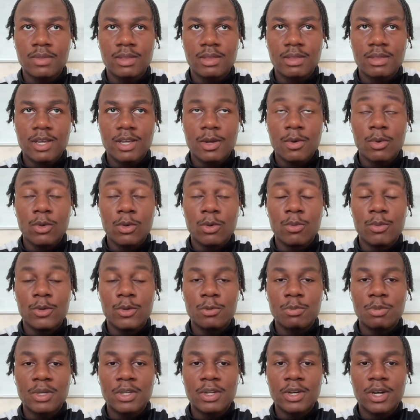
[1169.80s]
there will
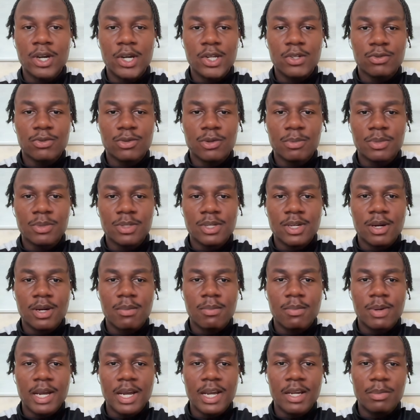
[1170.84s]
almost be an urge for him to
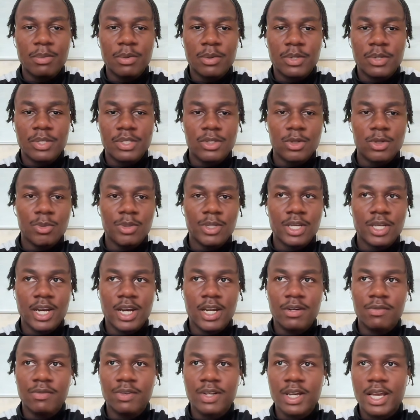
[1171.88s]
come back, because it'll be
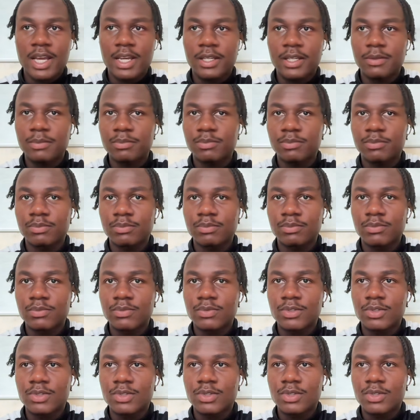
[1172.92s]
kind of like
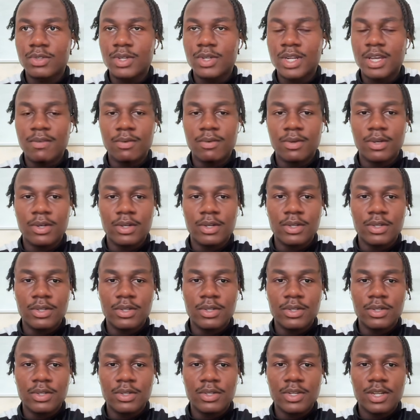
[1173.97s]
you never
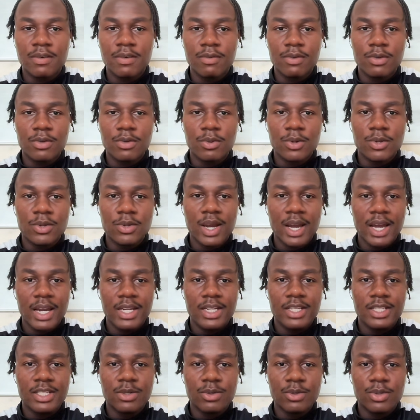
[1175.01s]
knew what you had
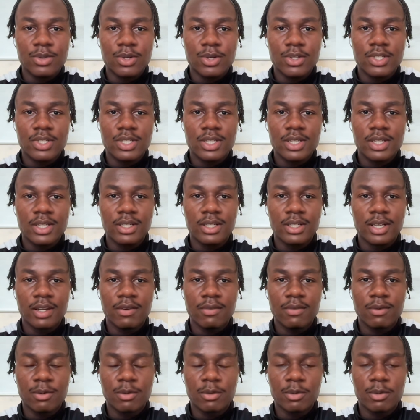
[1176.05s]
until you lost it.
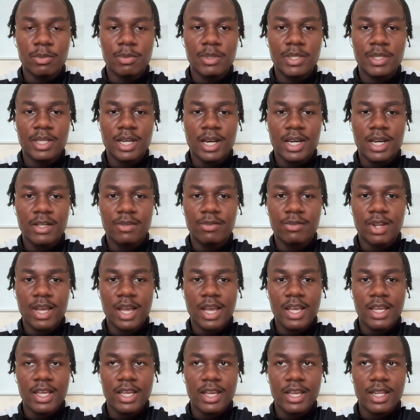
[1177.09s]
Everyone would be kind of
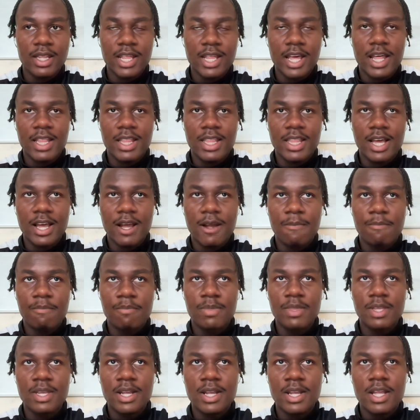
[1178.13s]
like
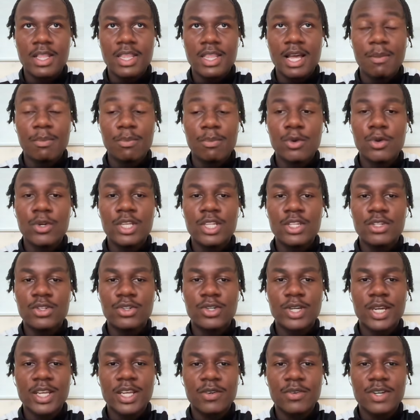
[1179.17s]
that mood he's
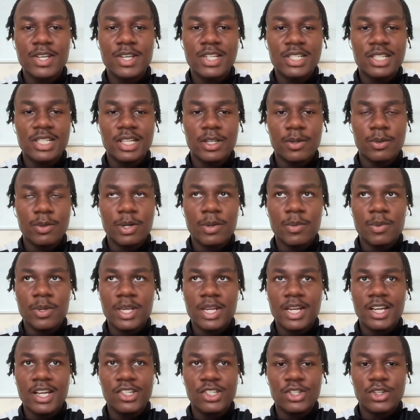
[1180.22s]
created recently, where we
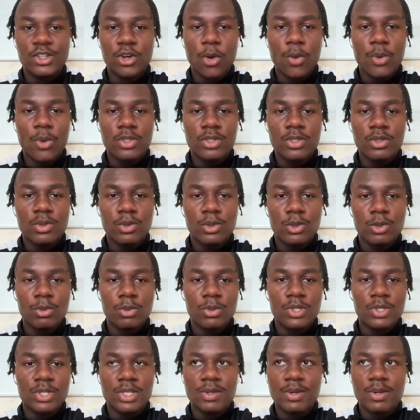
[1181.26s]
can actually go into
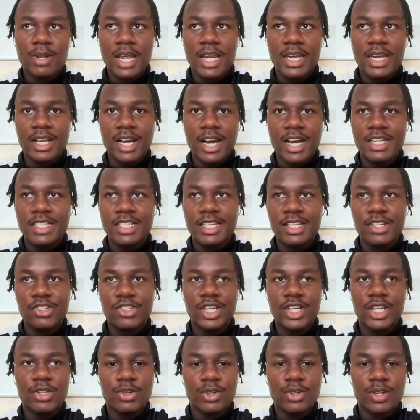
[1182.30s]
tournaments and guys can
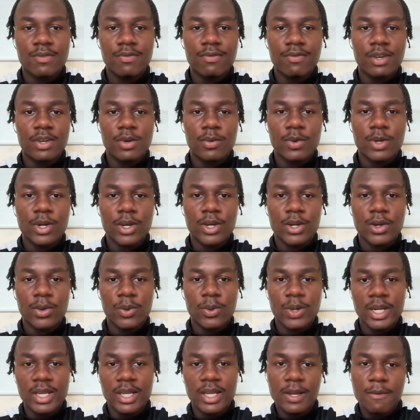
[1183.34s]
genuinely think we're going to
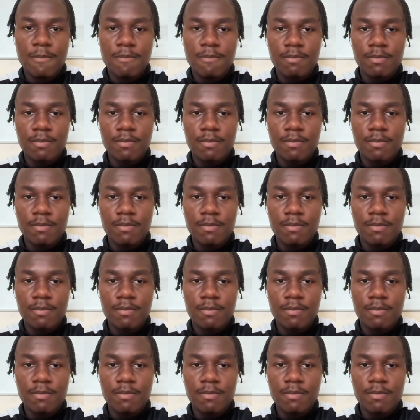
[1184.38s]
win it.